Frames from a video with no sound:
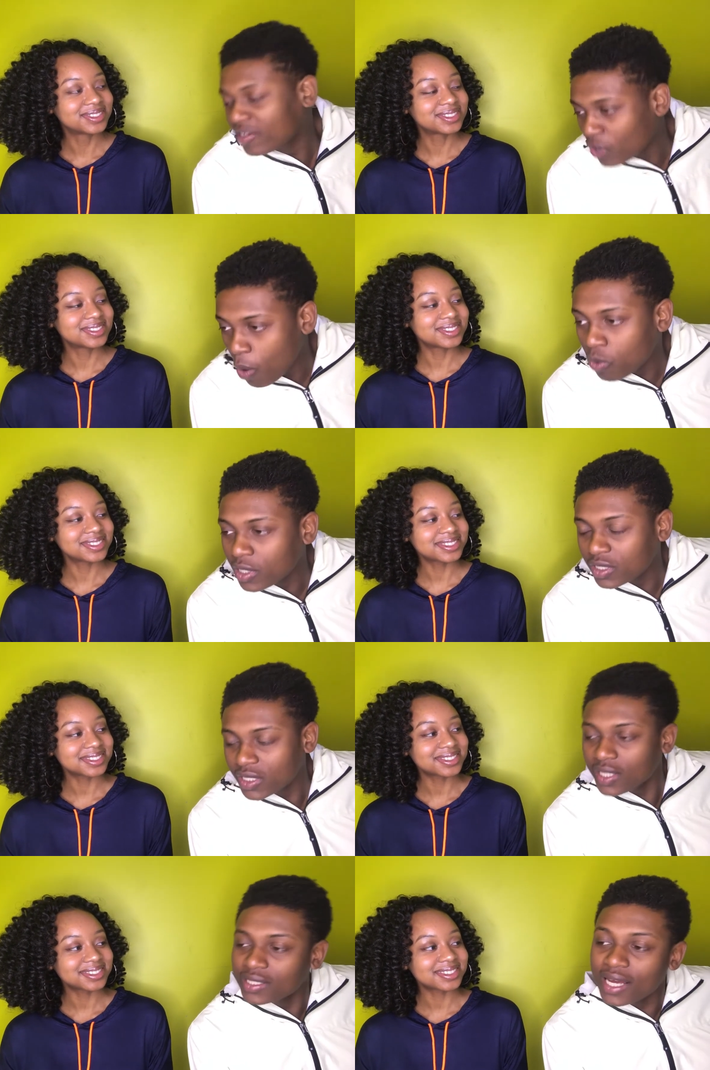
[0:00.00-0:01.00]
Speaker 1: so. I won't
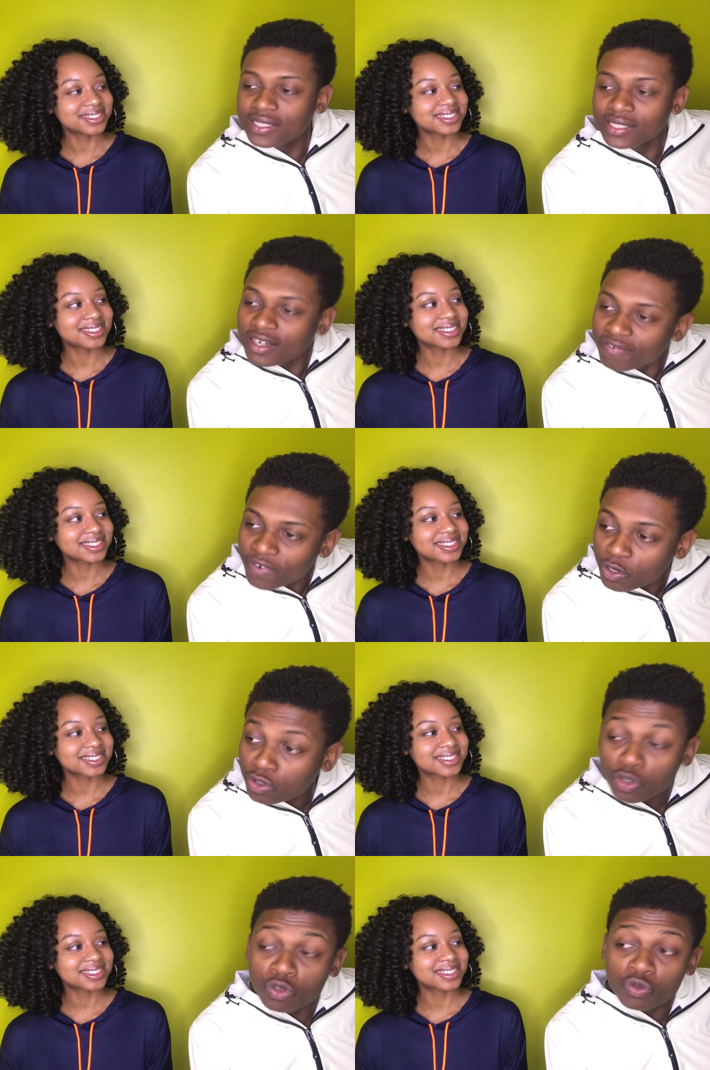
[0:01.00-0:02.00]
necessarily say I said it
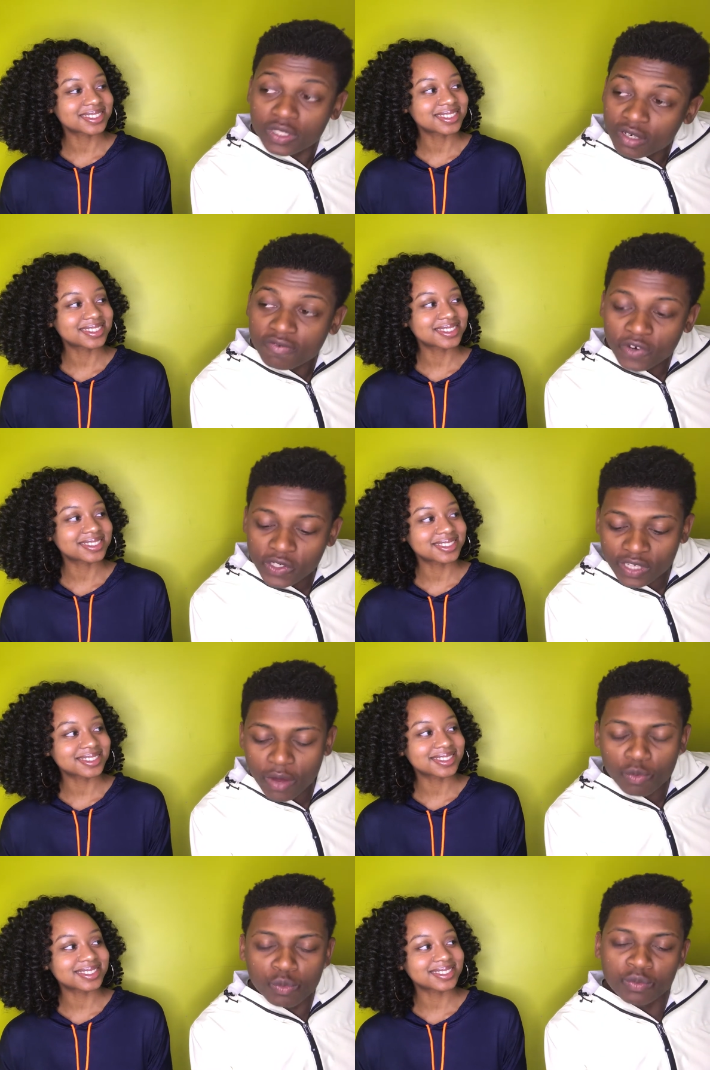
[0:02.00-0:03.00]
first or you said it first.
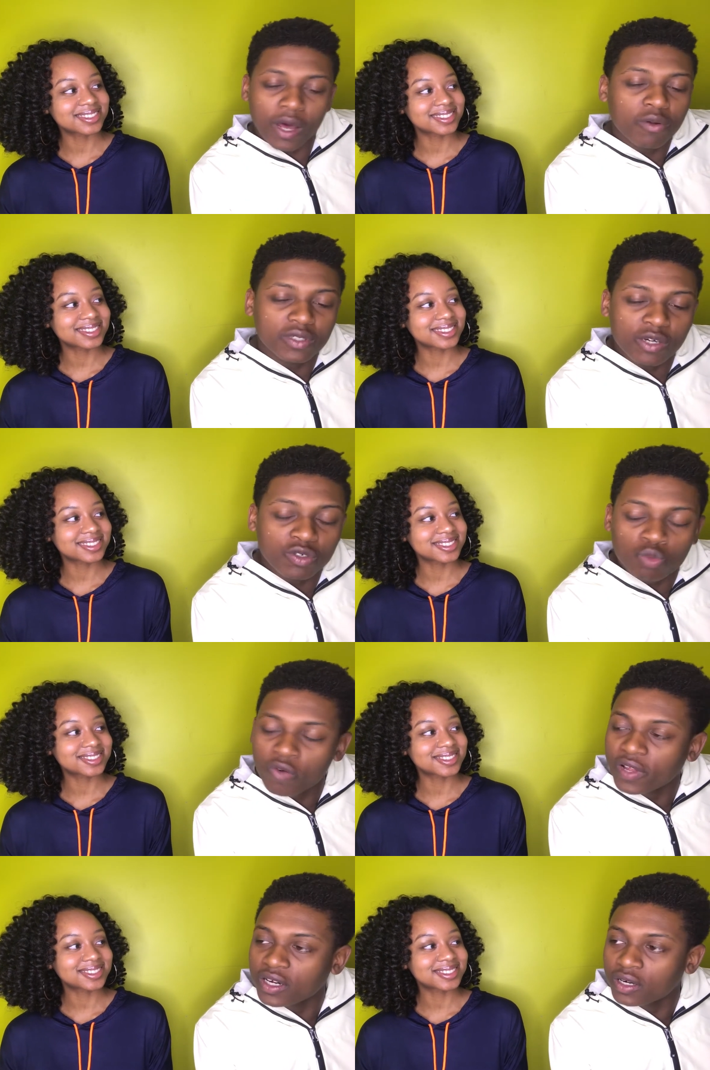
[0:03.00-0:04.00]
I I would say it was
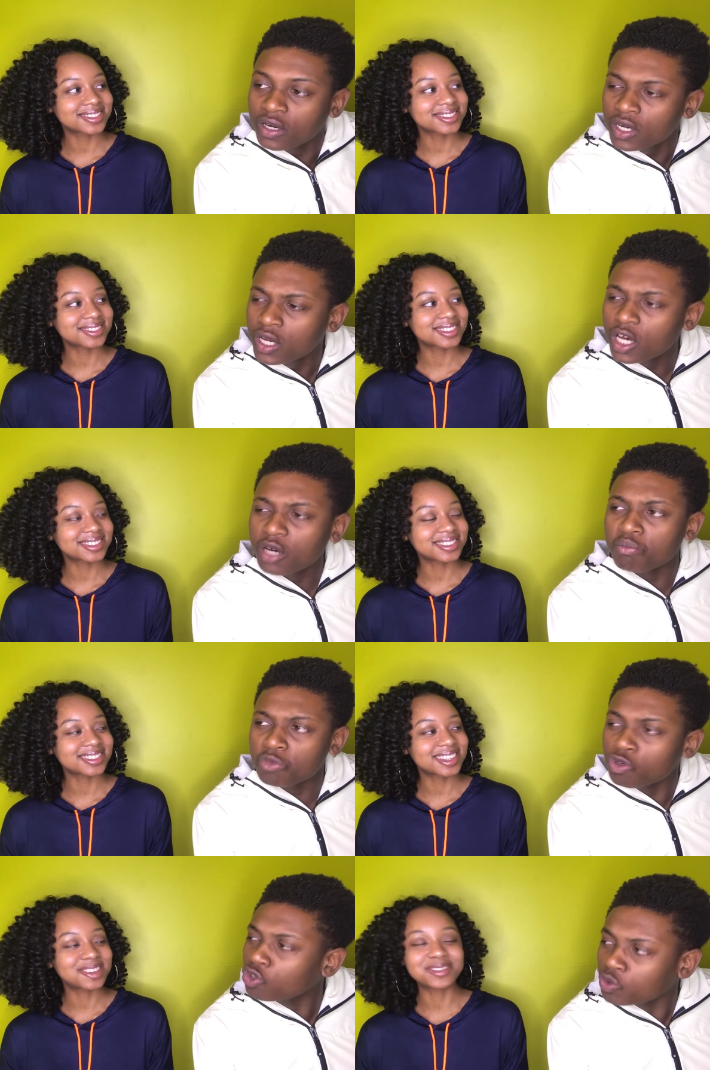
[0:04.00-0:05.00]
more of like a a
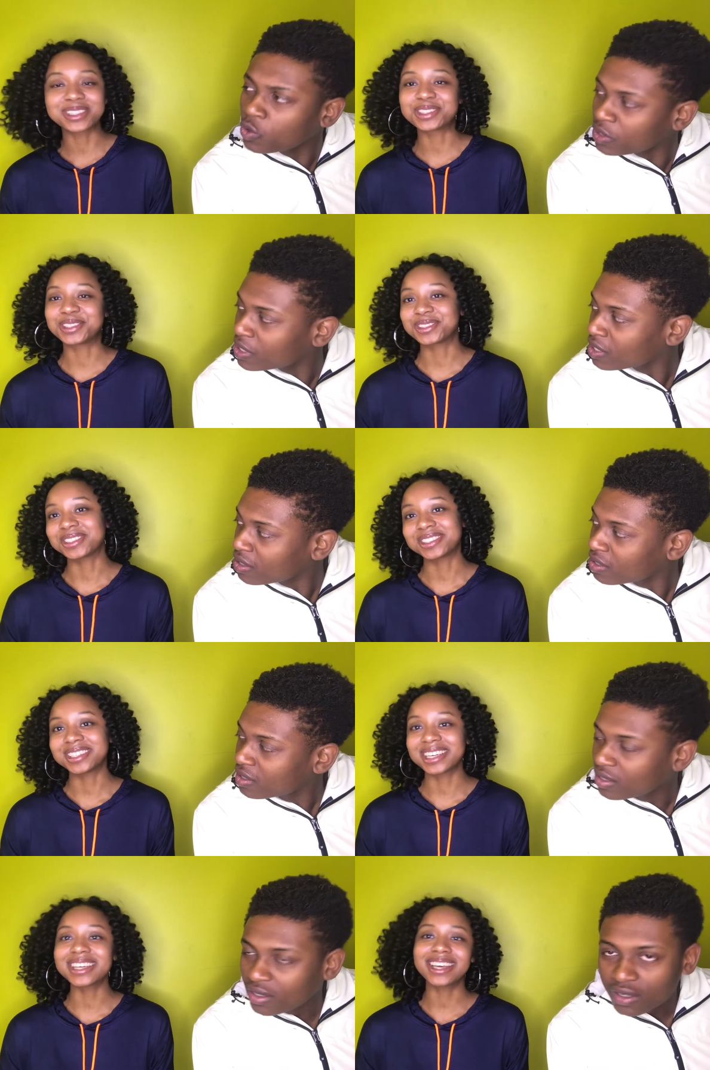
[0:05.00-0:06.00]
mutual, a mutual. thing.
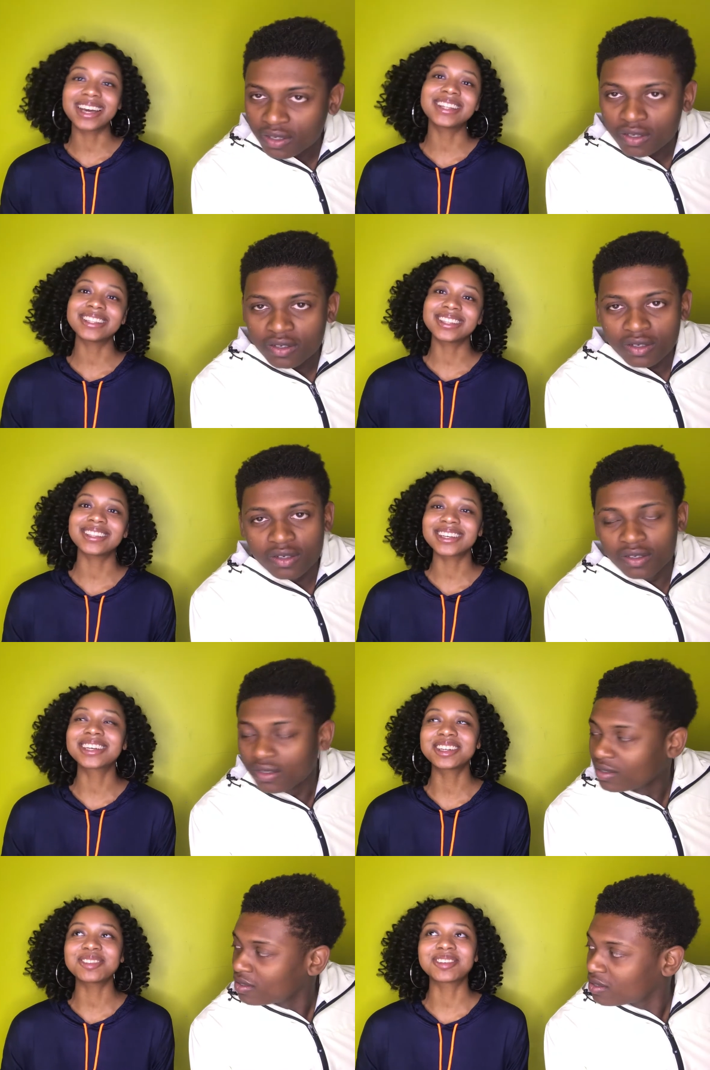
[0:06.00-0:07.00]
Speaker 2: It, yeah,
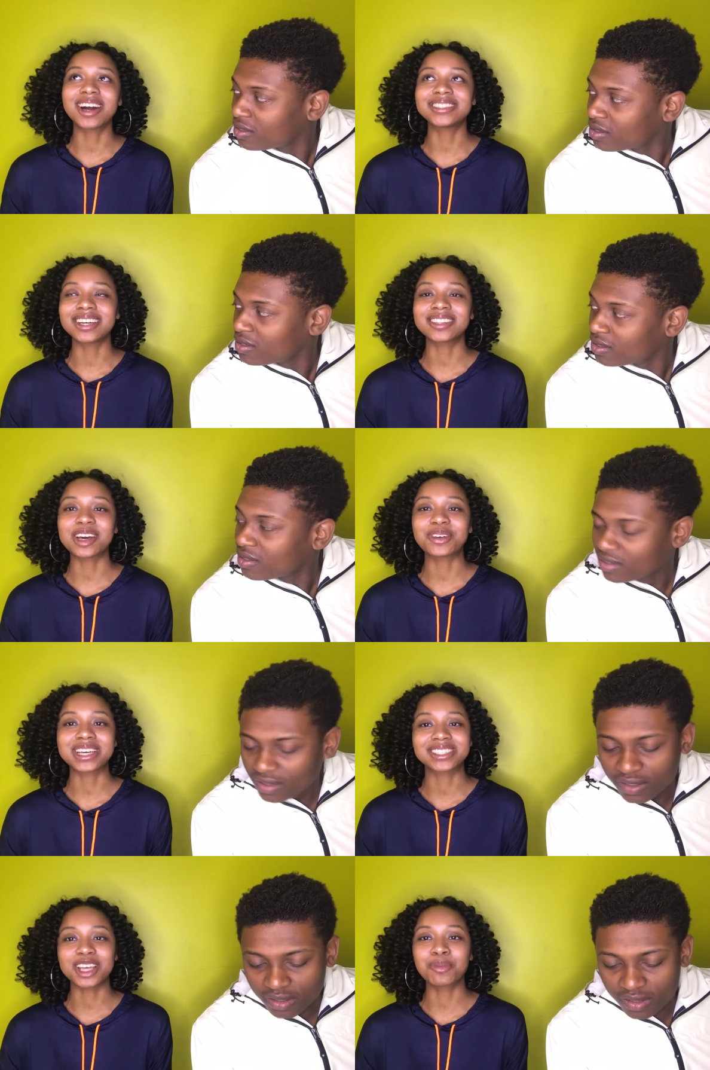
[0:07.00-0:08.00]
it could have gone down that way
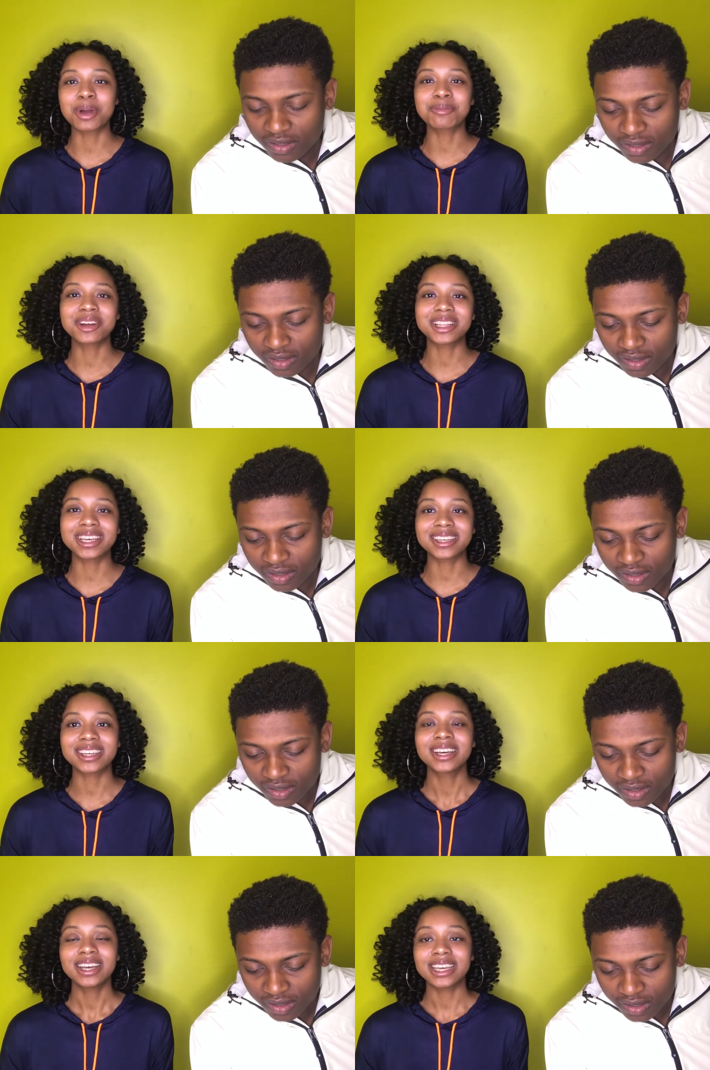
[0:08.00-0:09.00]
because I remember like
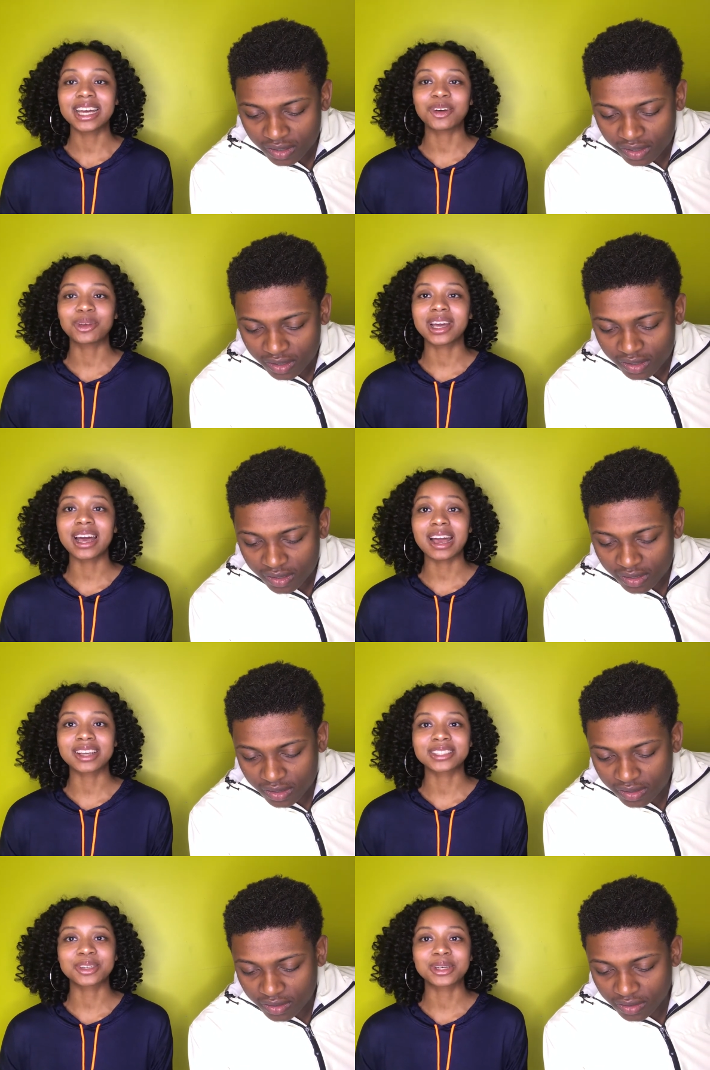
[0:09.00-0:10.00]
yeah, we got
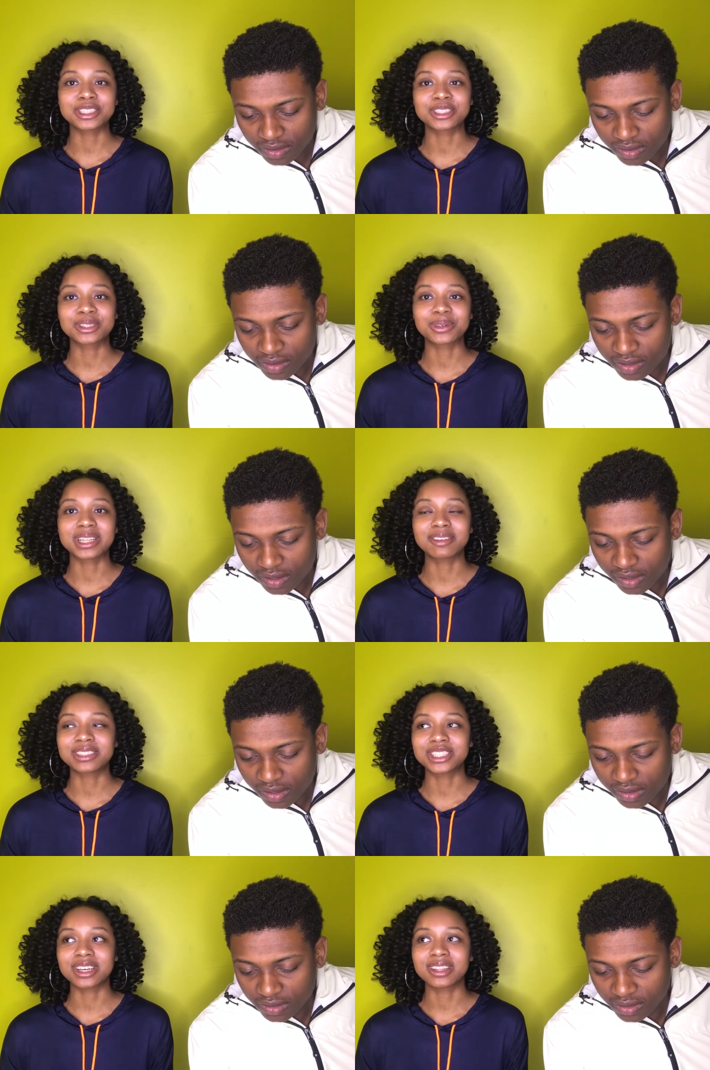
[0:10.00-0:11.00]
asked the question, do we love
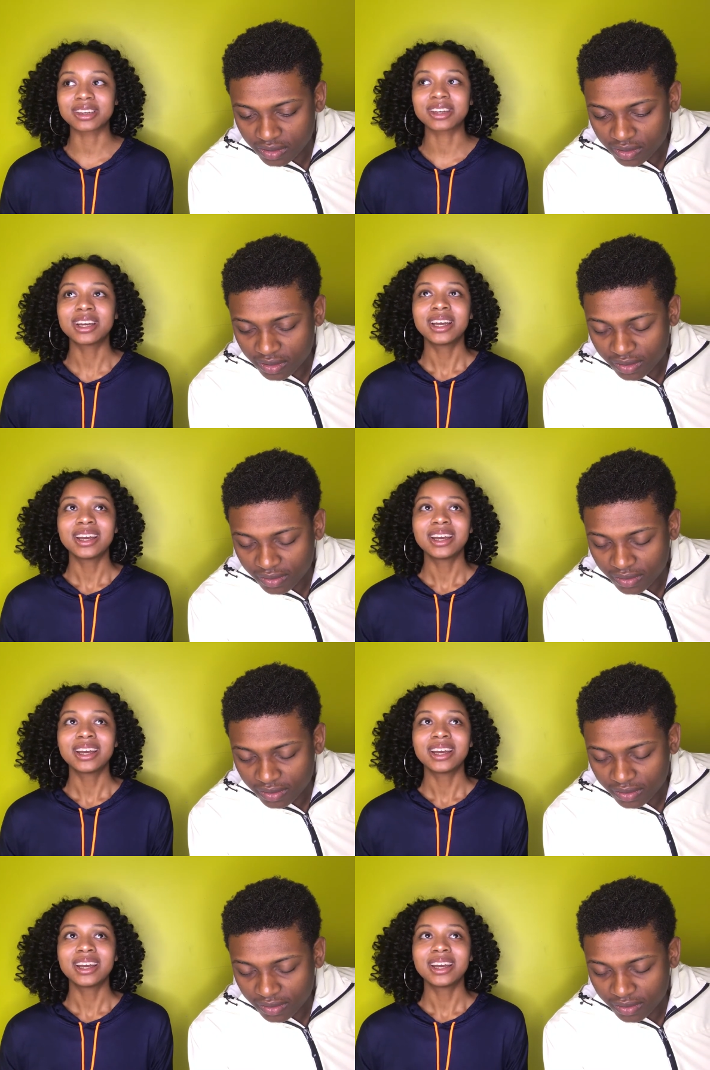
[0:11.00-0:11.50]
each other?